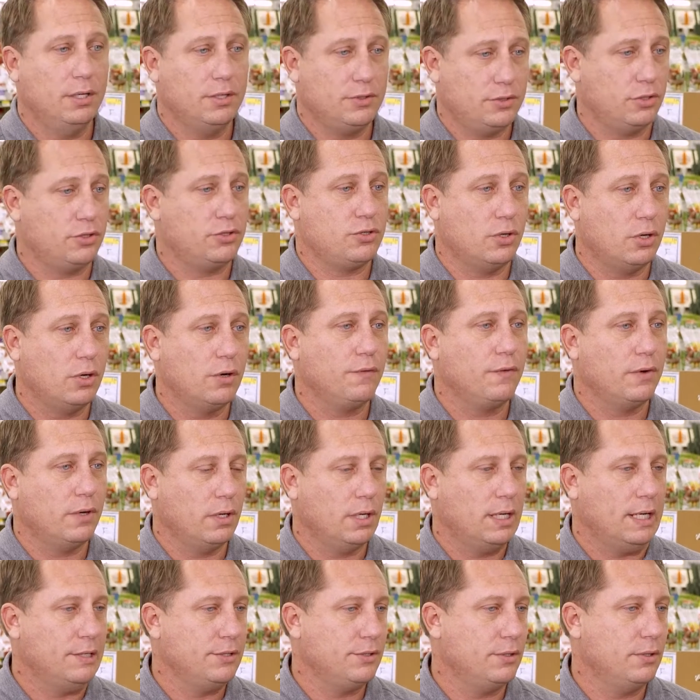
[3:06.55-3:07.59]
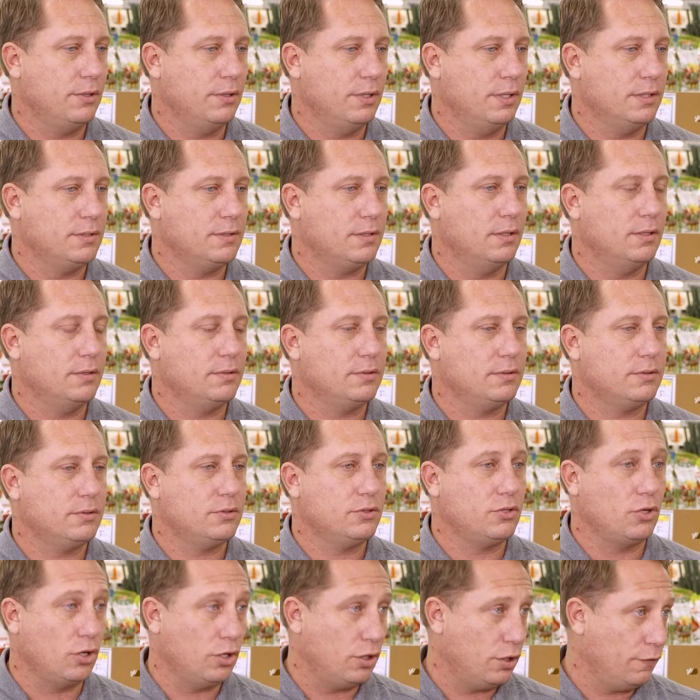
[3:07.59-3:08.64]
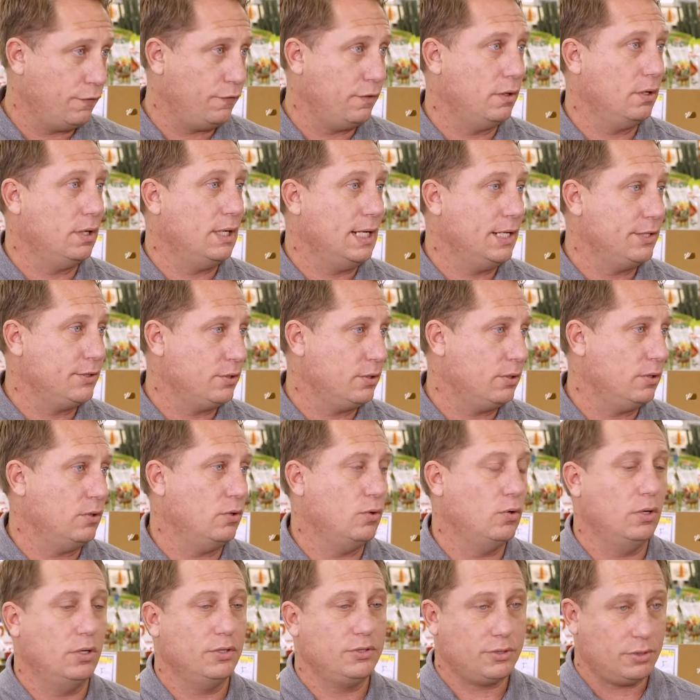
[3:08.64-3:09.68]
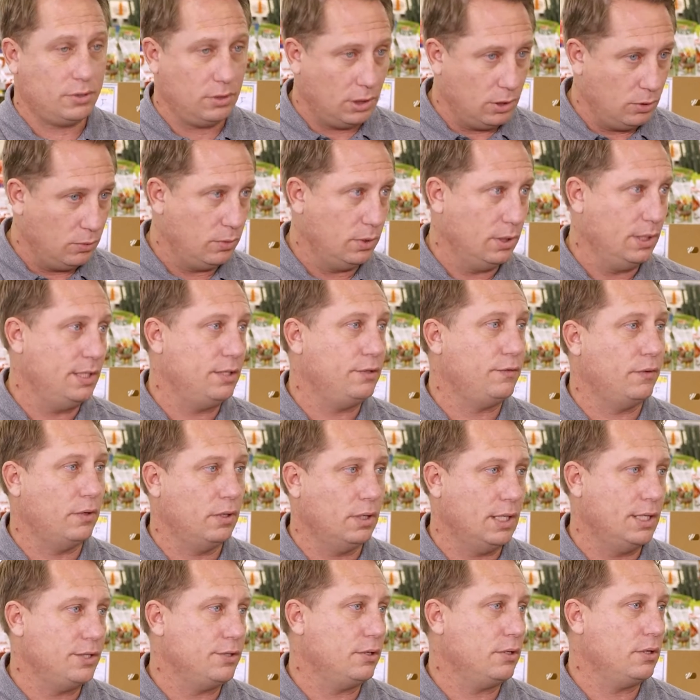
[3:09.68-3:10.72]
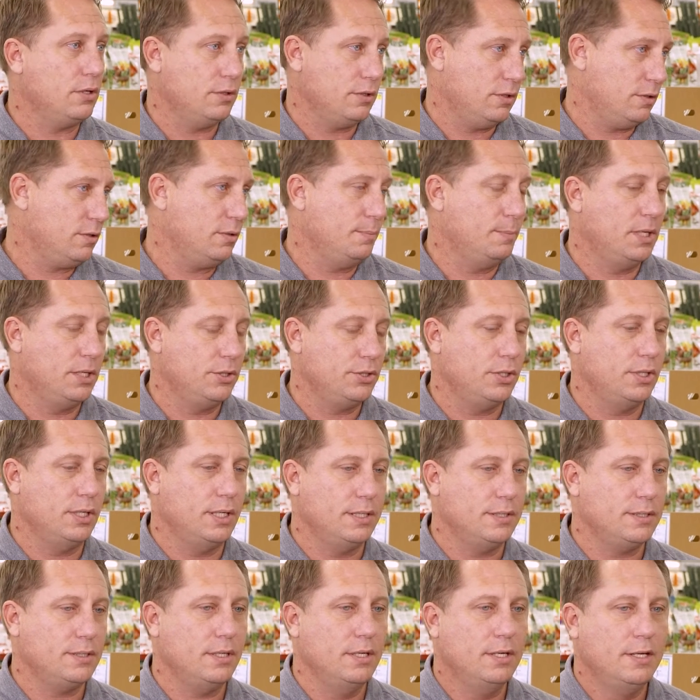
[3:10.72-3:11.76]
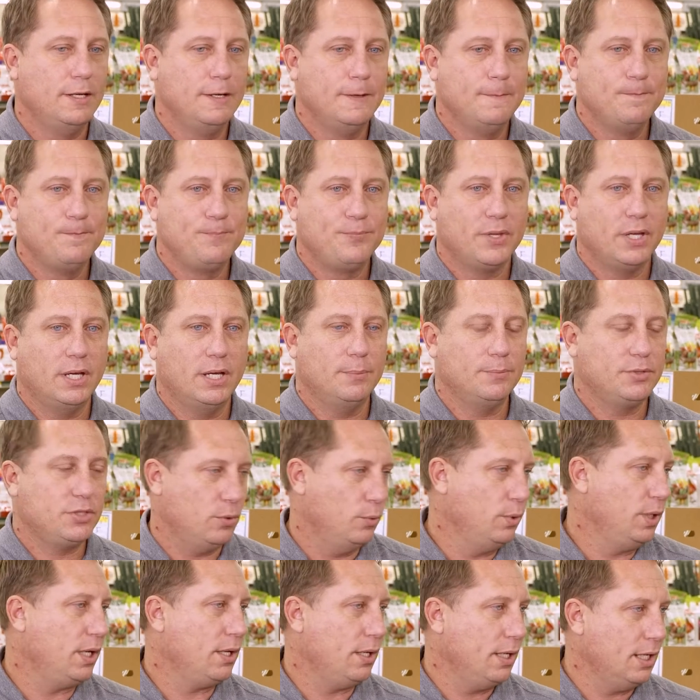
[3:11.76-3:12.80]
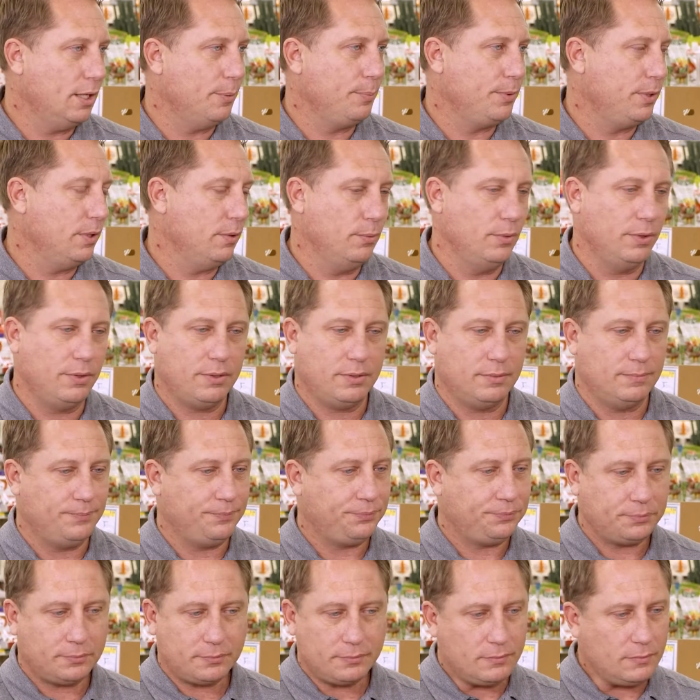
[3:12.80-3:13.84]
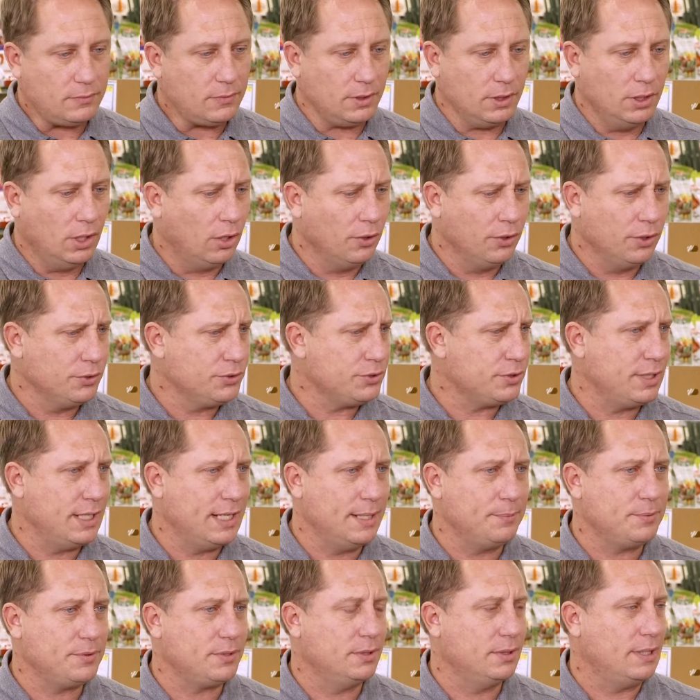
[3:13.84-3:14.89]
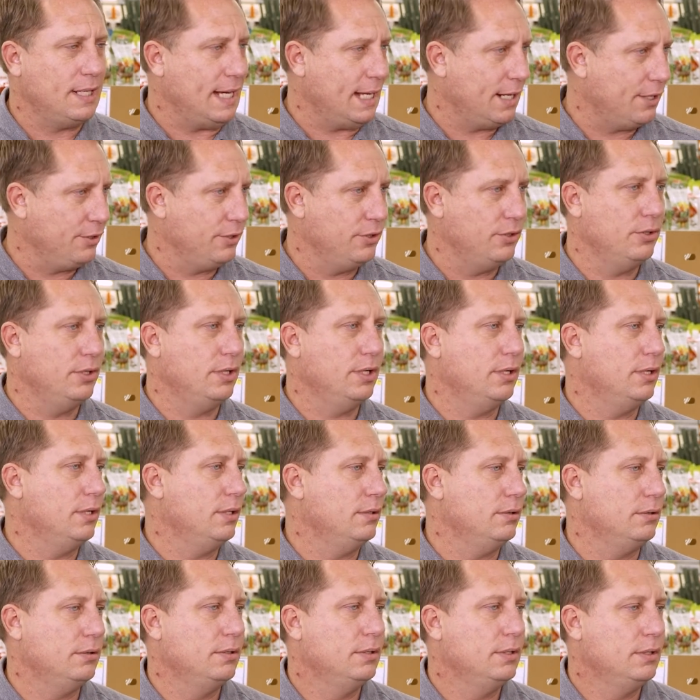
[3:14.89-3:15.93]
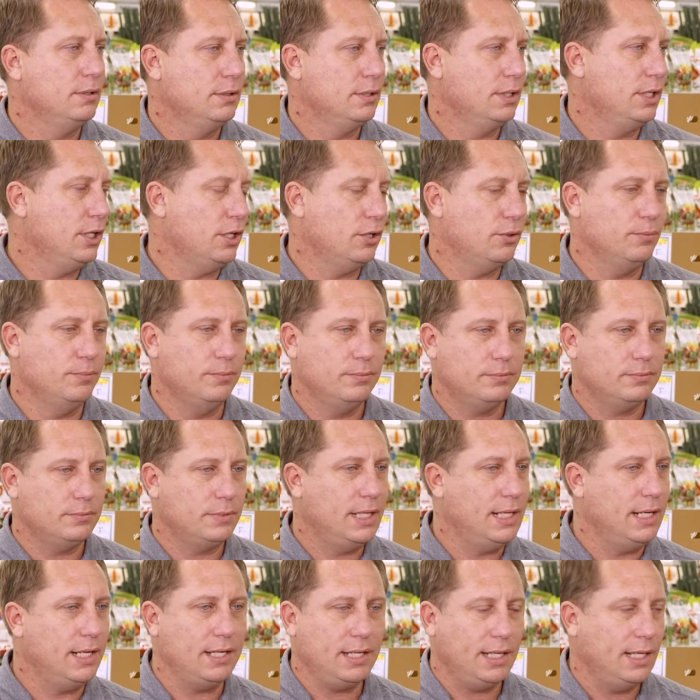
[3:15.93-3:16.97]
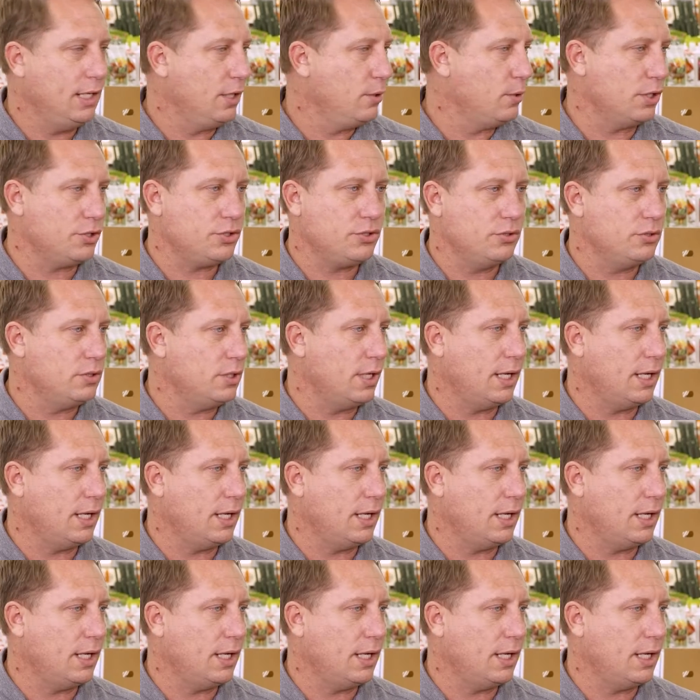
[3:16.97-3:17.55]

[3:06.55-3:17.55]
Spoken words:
It's a strong fertilizer that's a starter fertilizer or a slow release fertilizer because it's homogenized. So we can help you with all those steps and how to do it, and any questions you